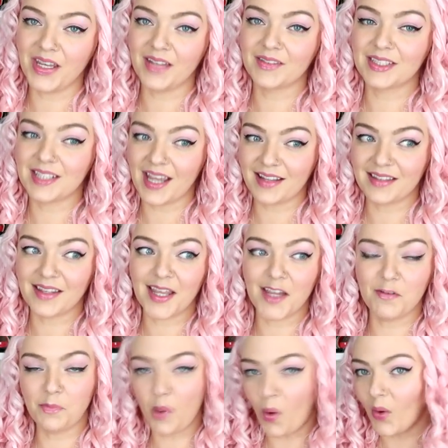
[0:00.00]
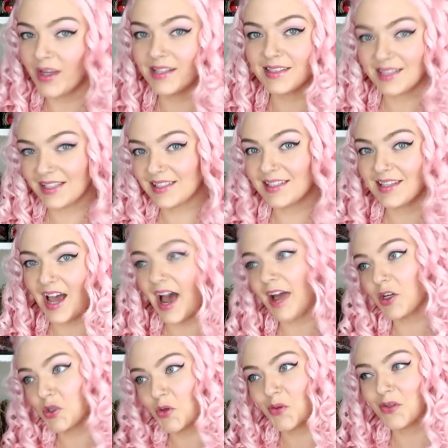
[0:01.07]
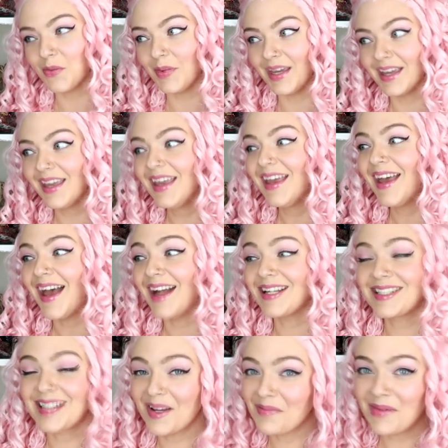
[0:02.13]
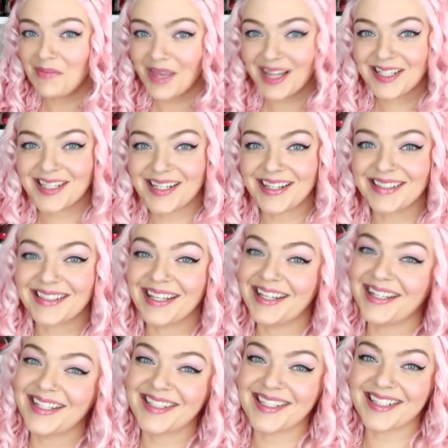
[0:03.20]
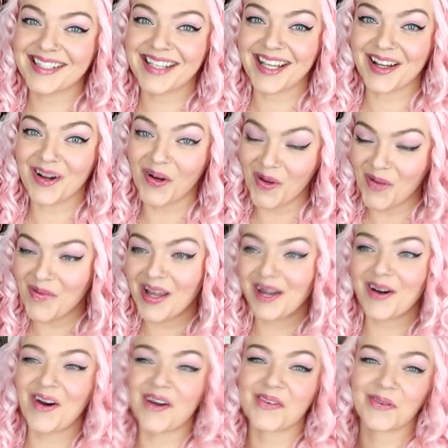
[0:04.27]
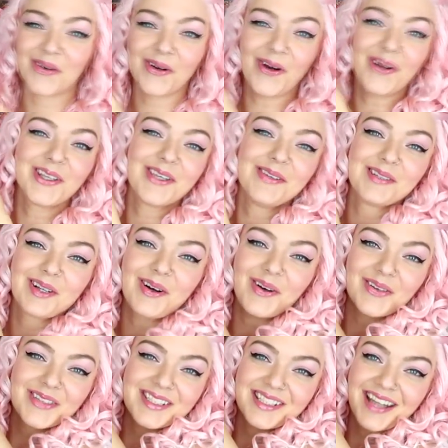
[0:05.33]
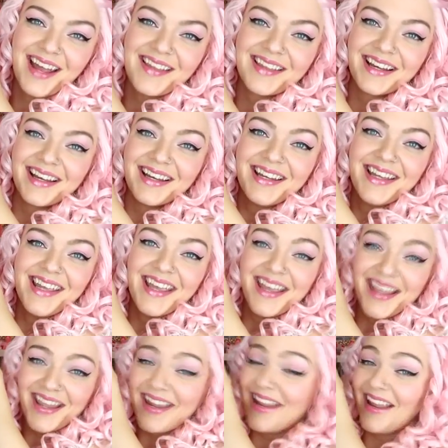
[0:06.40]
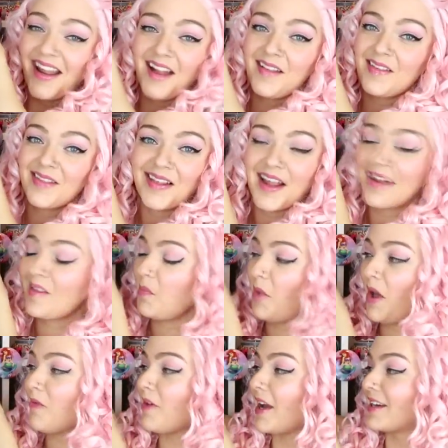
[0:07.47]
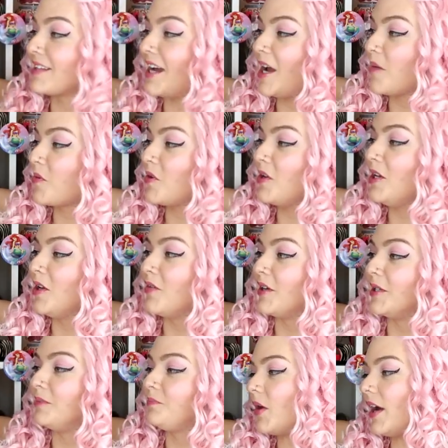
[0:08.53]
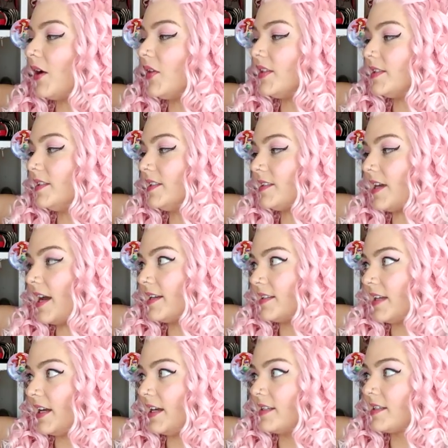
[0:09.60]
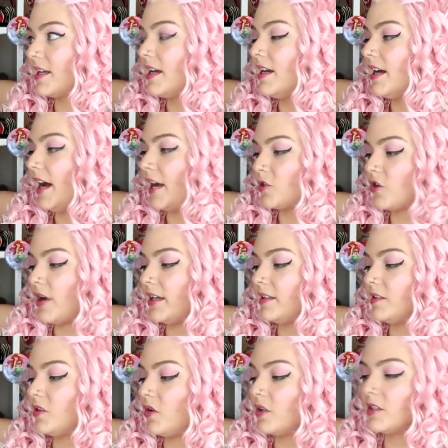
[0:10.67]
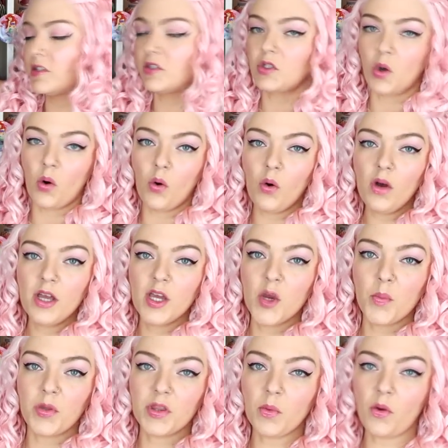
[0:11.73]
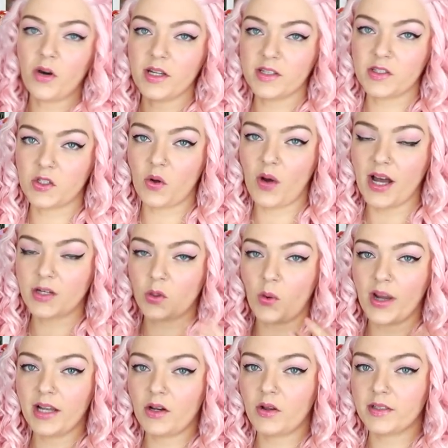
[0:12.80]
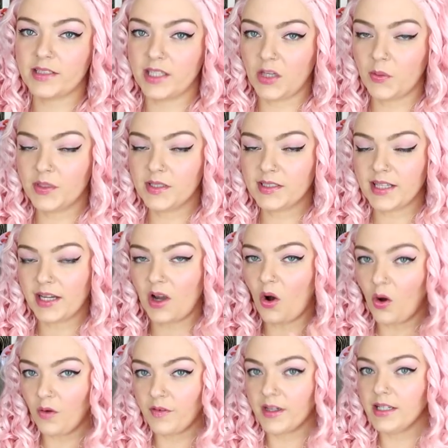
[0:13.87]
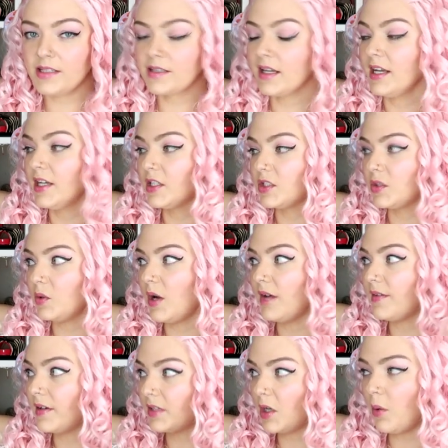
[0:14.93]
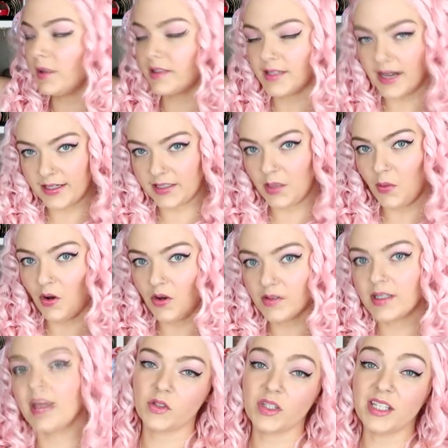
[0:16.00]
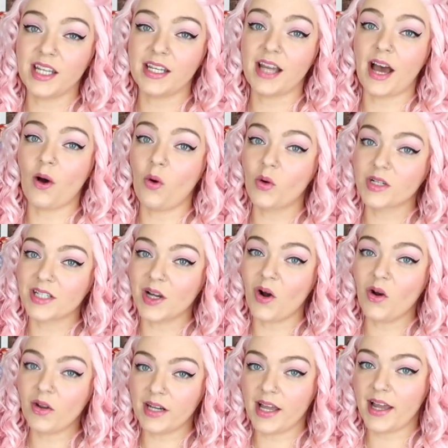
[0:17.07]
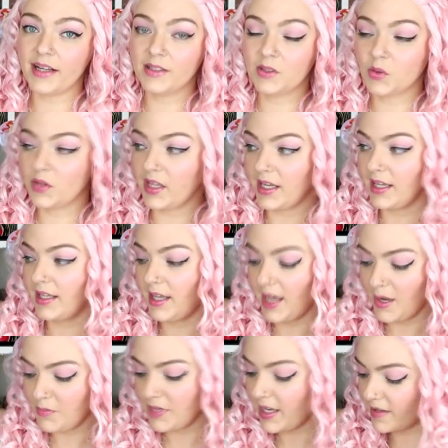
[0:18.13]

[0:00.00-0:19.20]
me and said that they've bought it since I showed them it and sent me pictures, and it's just like, oh my God, we're all unicorns together. It's perfect. I absolutely love it. So I got this in a size 8. I tried this on in store, but the one in store had quite a lot of sequins like off it. So I found out what size I was. So then I ordered it online so that it came